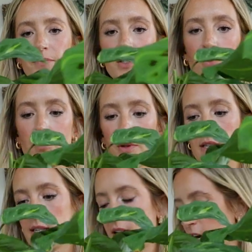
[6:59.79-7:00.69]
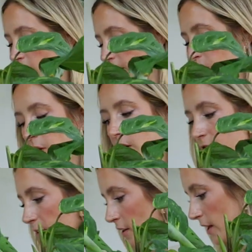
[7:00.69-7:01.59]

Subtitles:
So we'll put these in here, and then we're gonna fill